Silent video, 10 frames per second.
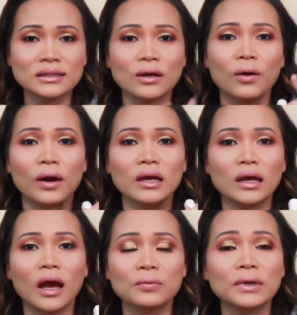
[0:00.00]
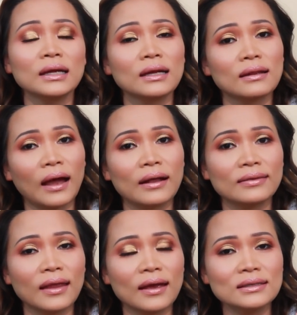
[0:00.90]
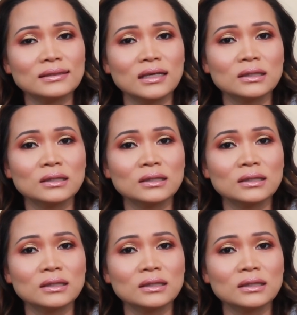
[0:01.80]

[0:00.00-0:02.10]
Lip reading: So I really like this.